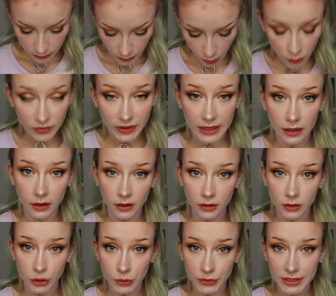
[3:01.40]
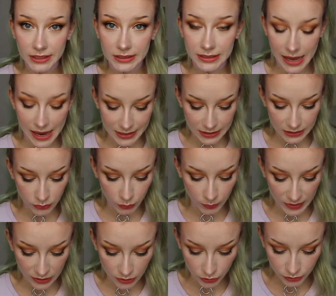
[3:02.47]
hopefully I'll use it and it will
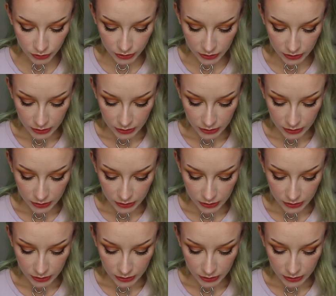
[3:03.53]
be good.